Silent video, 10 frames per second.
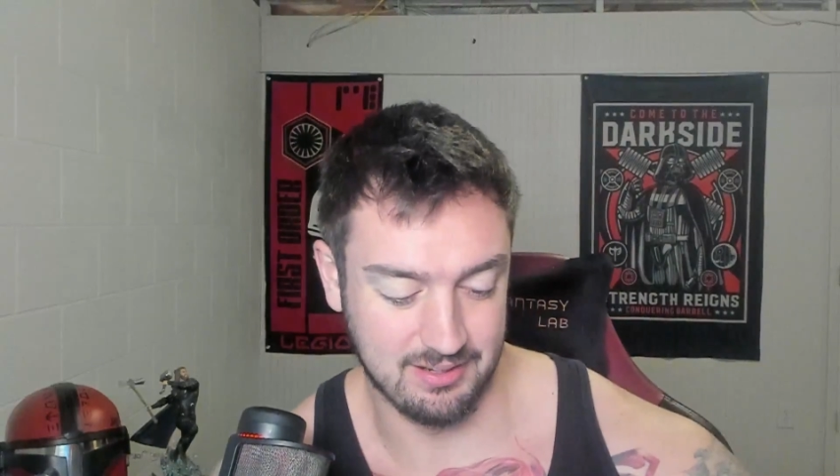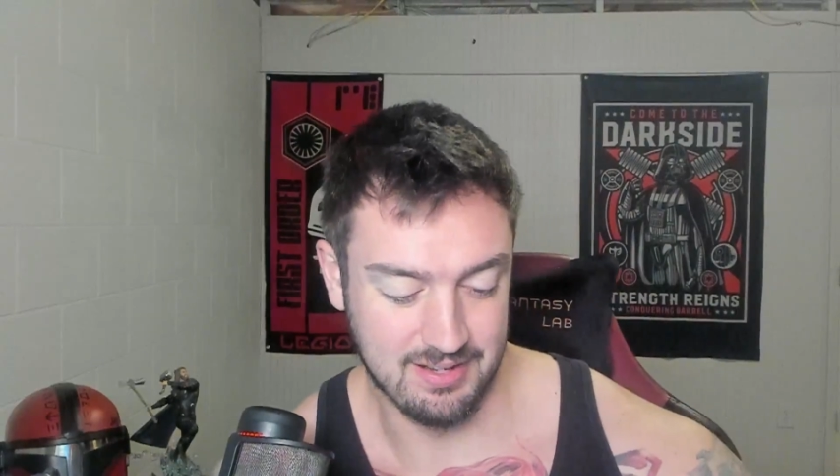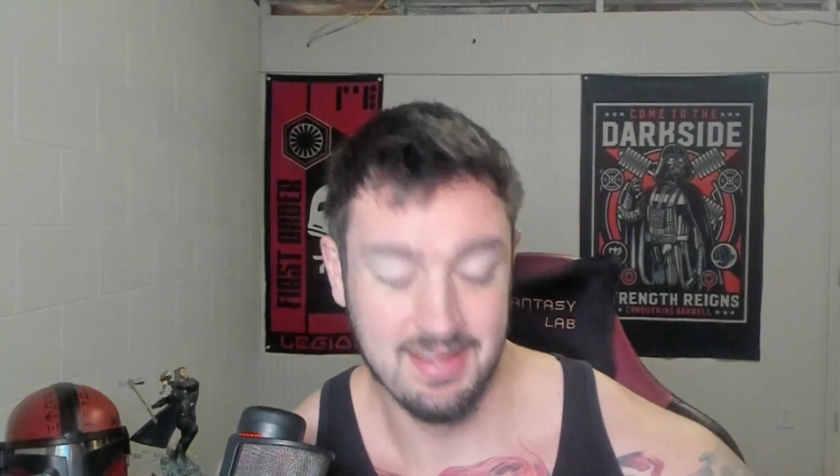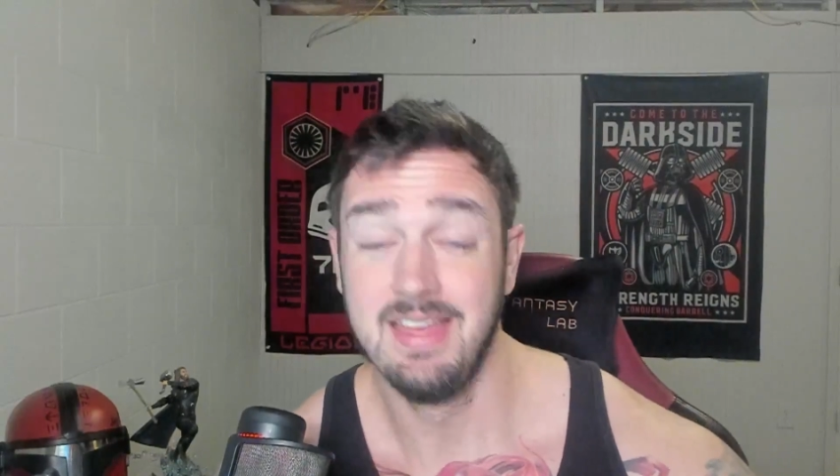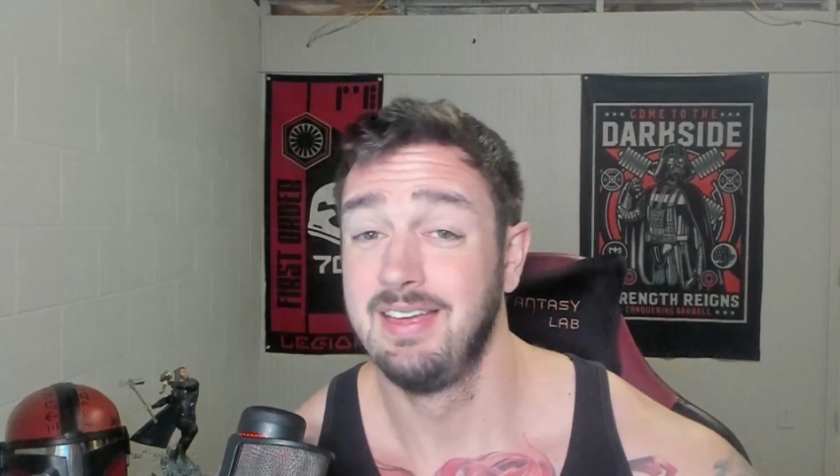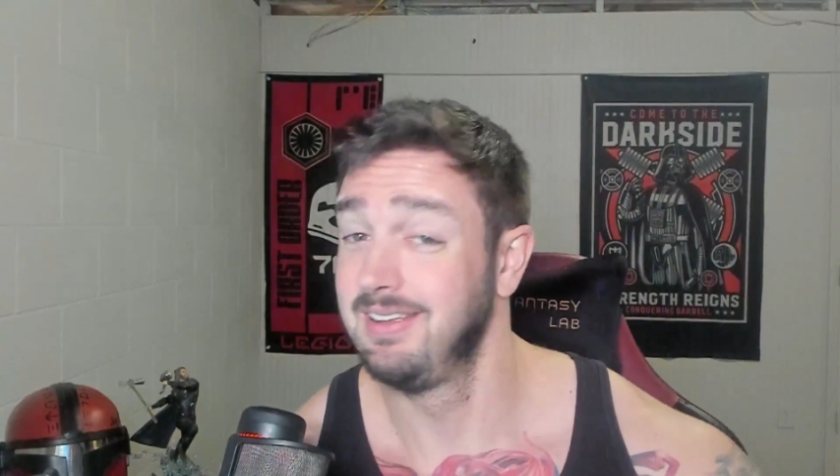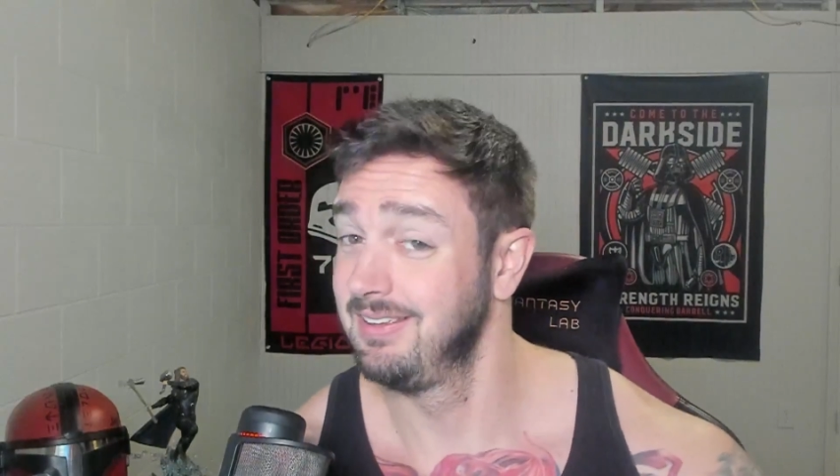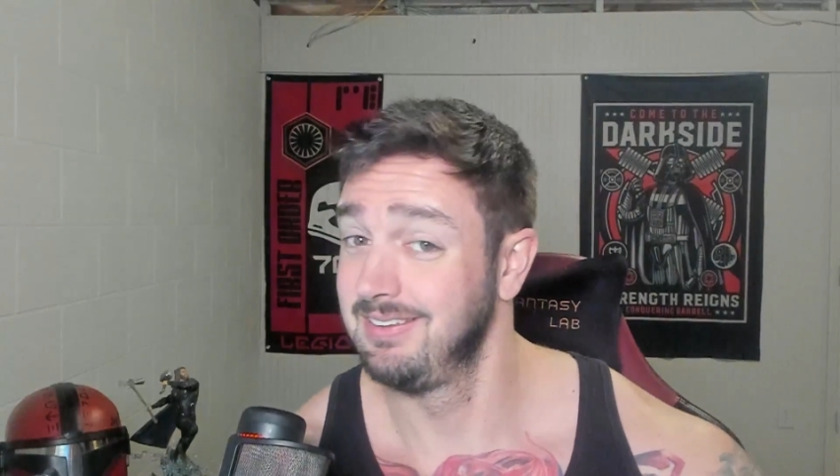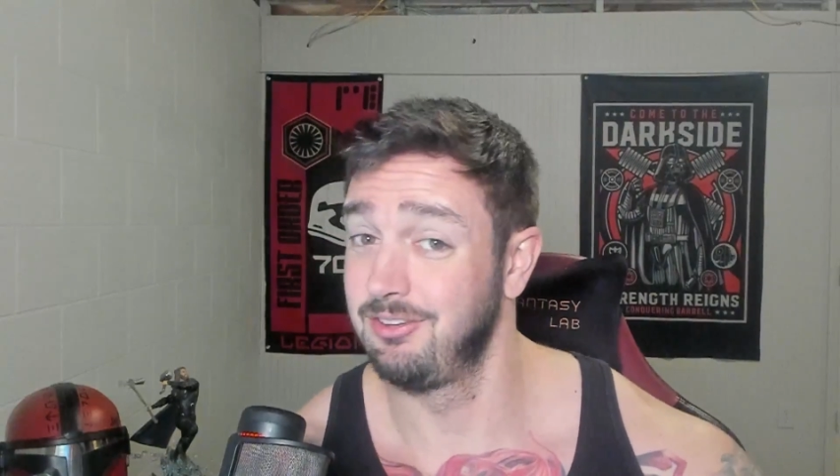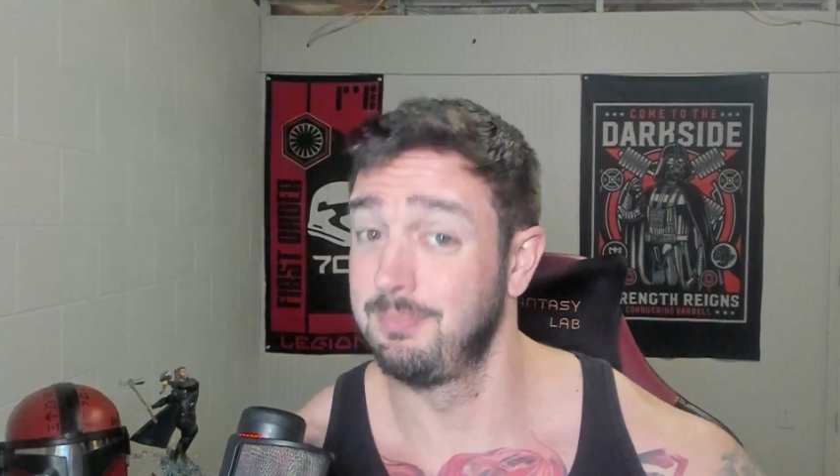
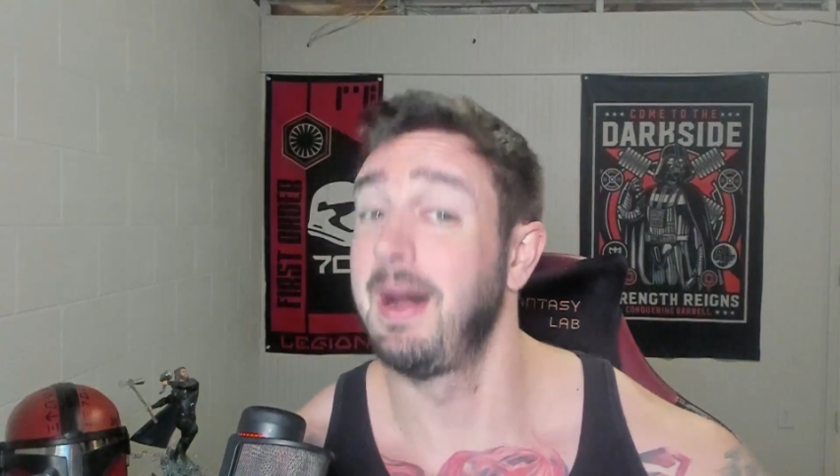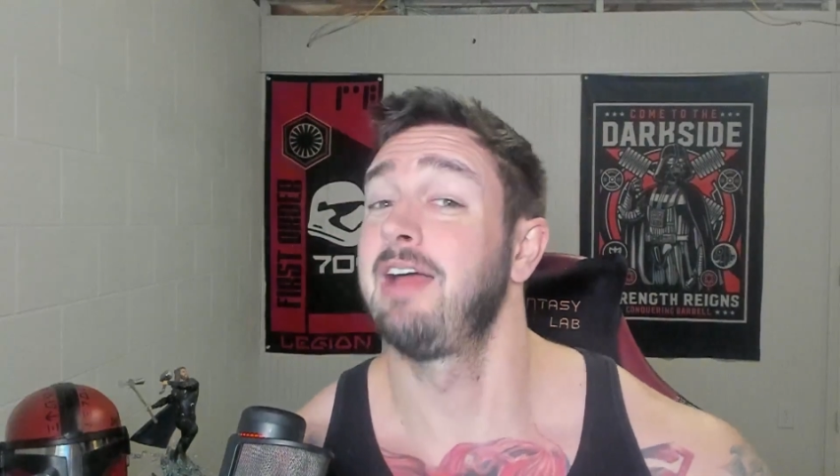At least my